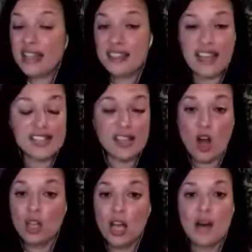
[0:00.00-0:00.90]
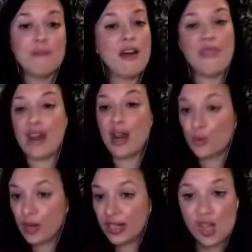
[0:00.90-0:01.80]
It takes it all up, and then I
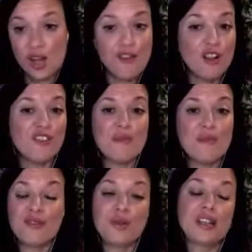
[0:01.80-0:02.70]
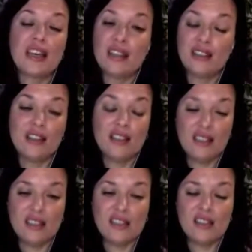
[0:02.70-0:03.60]
rinse off all of my food again in
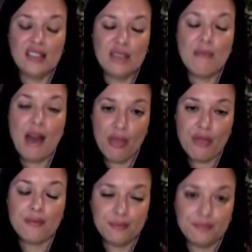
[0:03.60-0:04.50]
the bath.